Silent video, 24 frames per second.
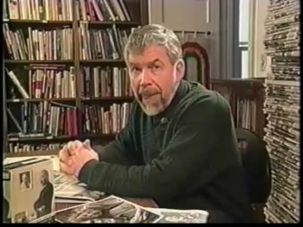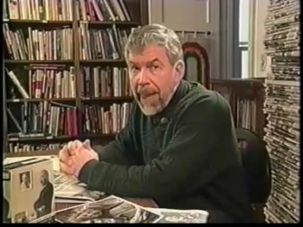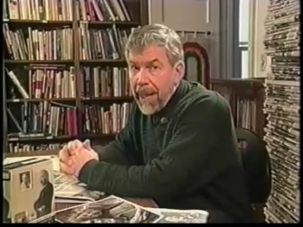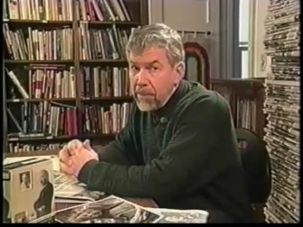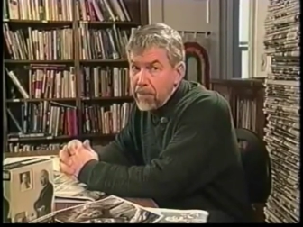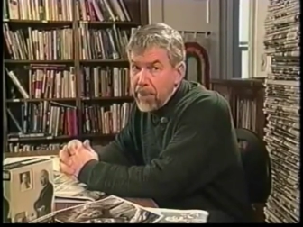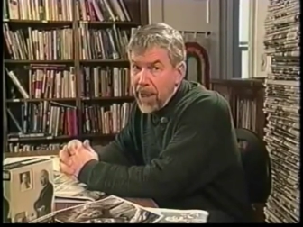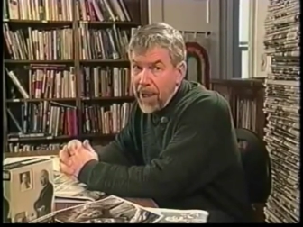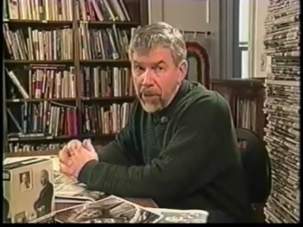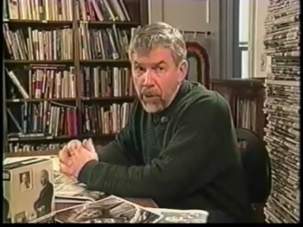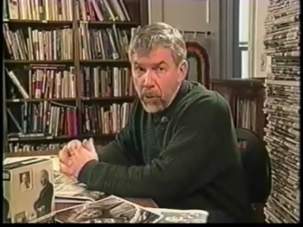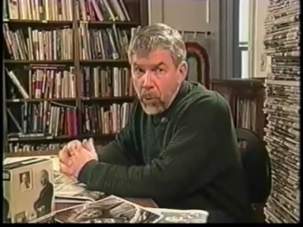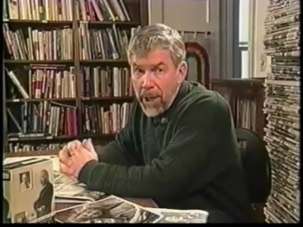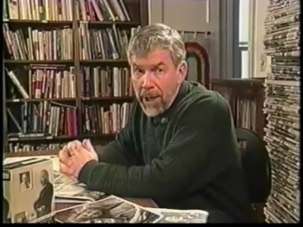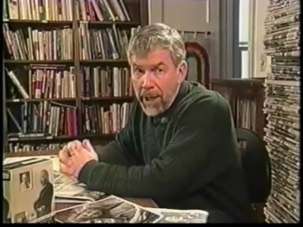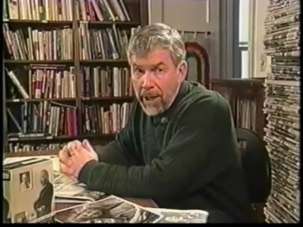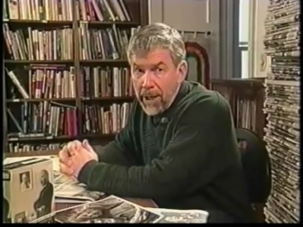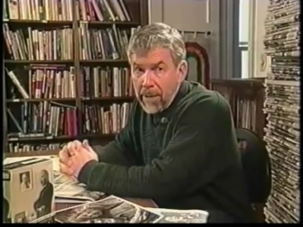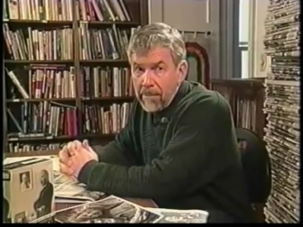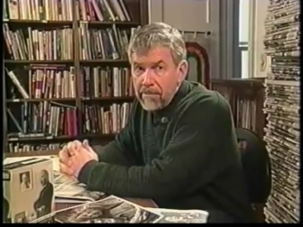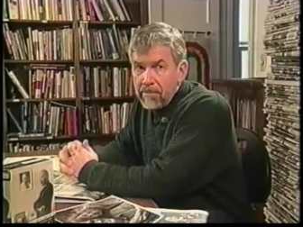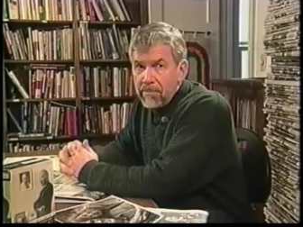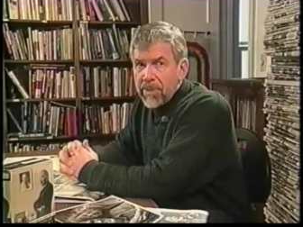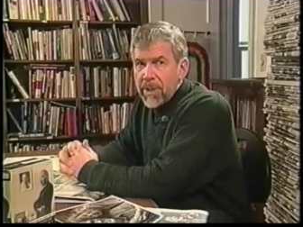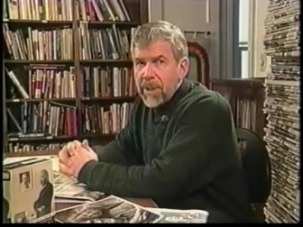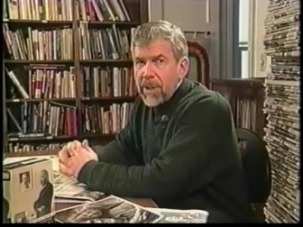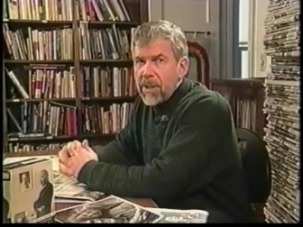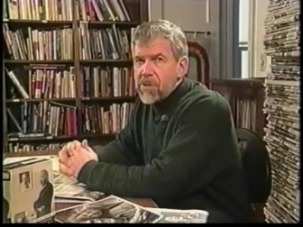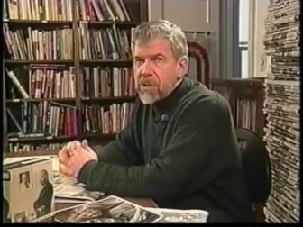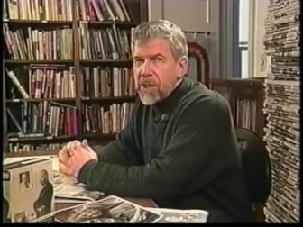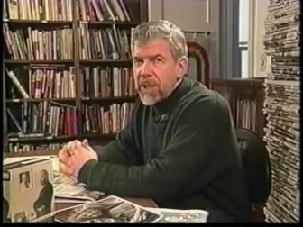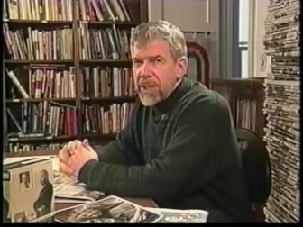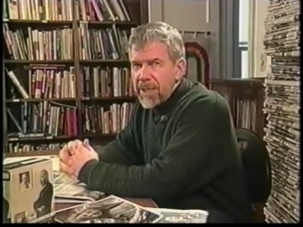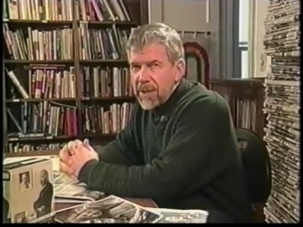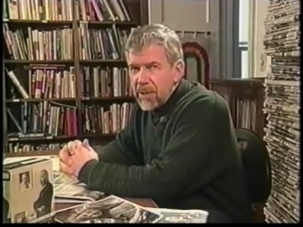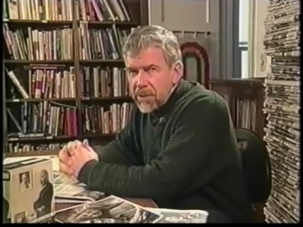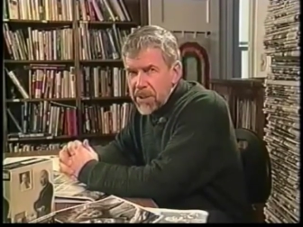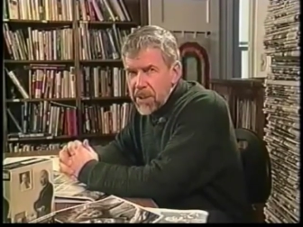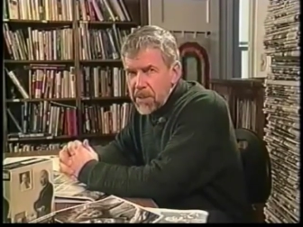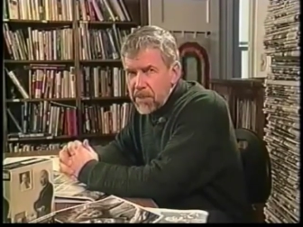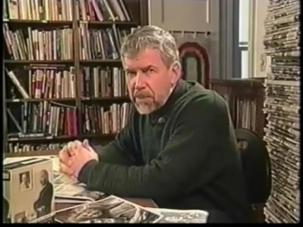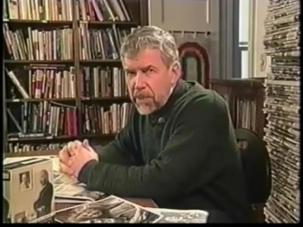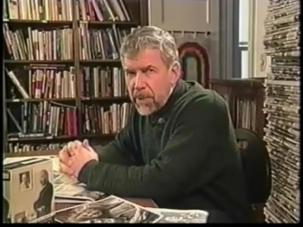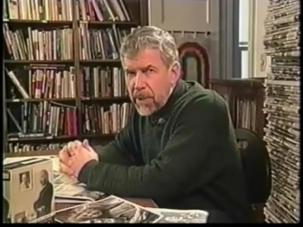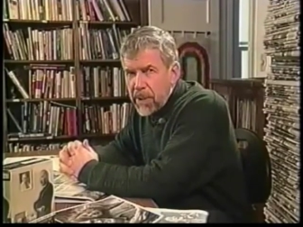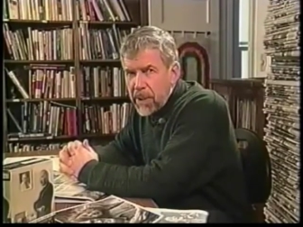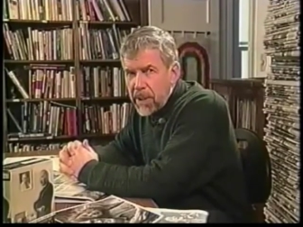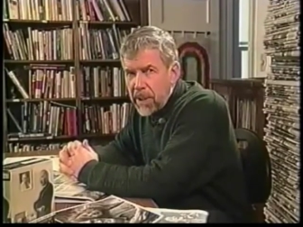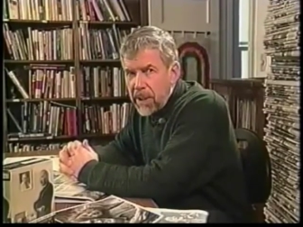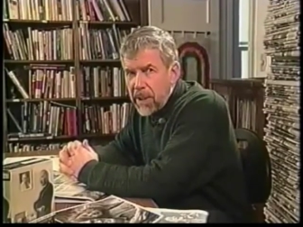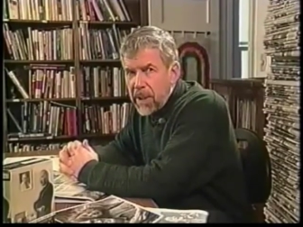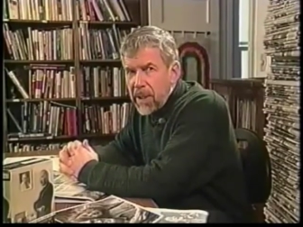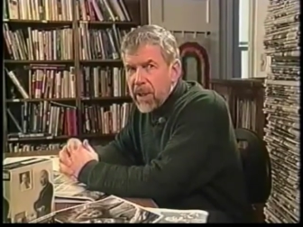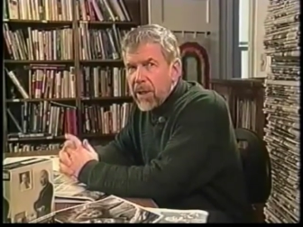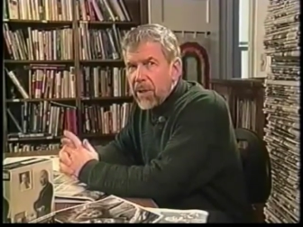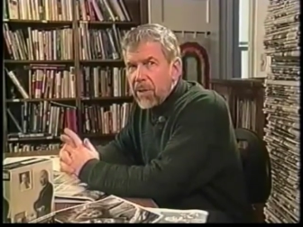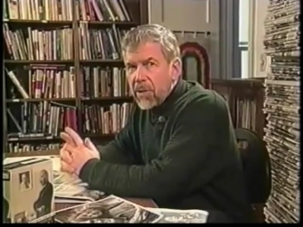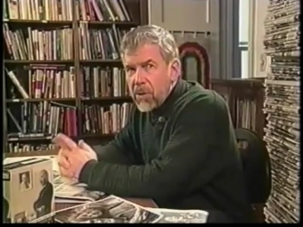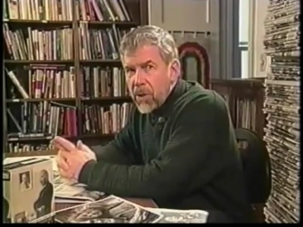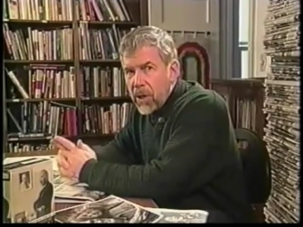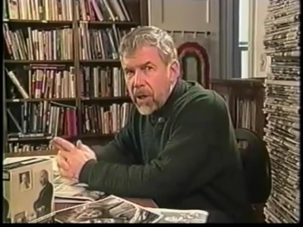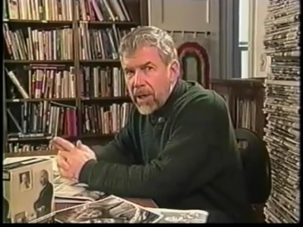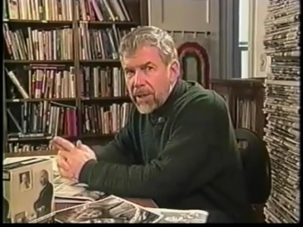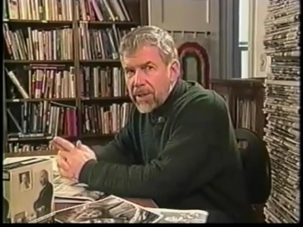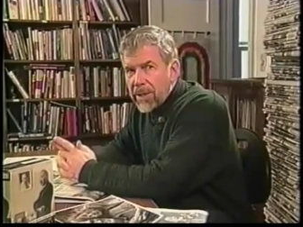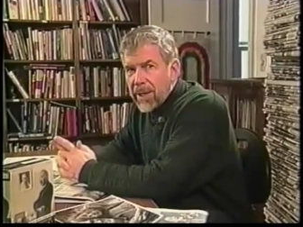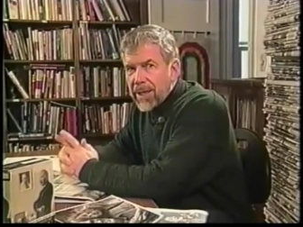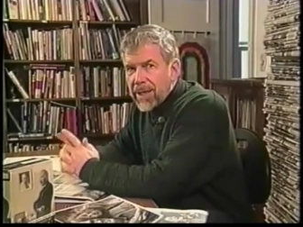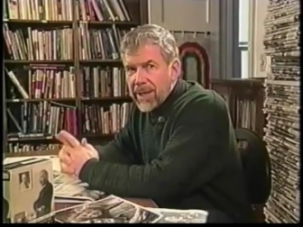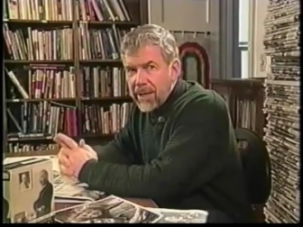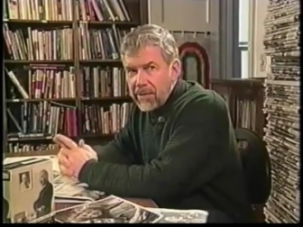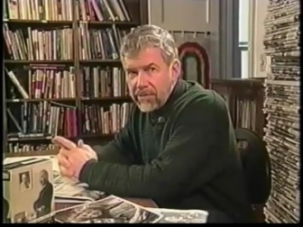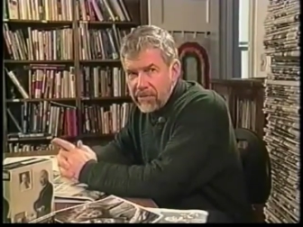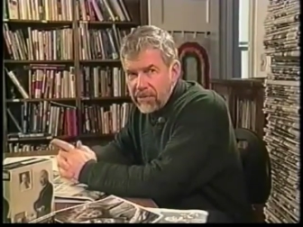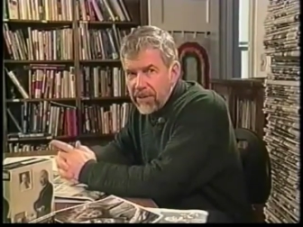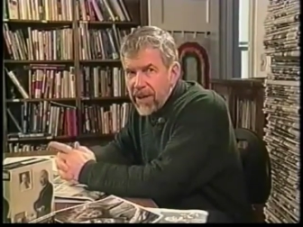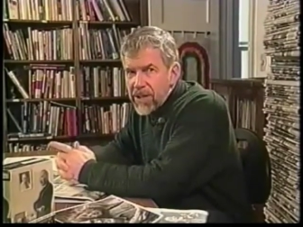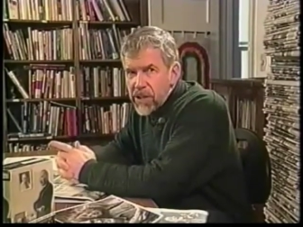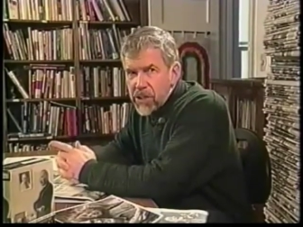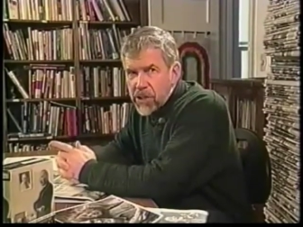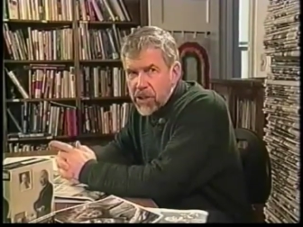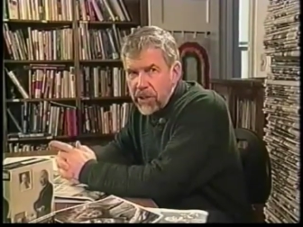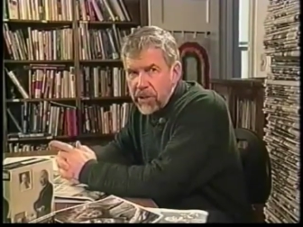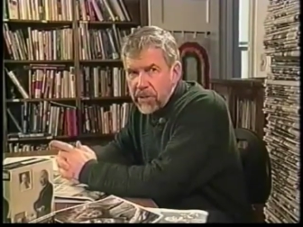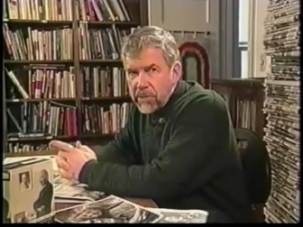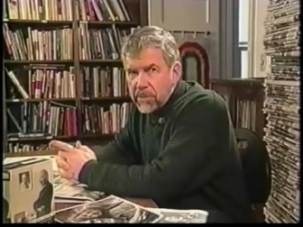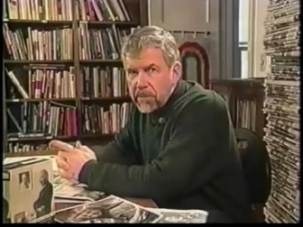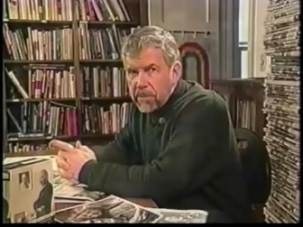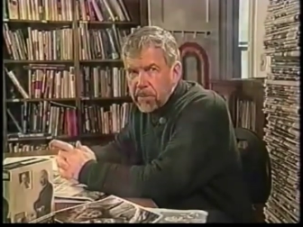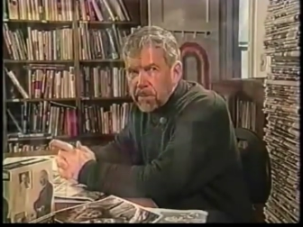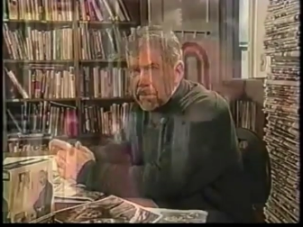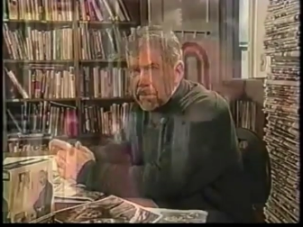And by the way, it's a guilty plea, not a confession.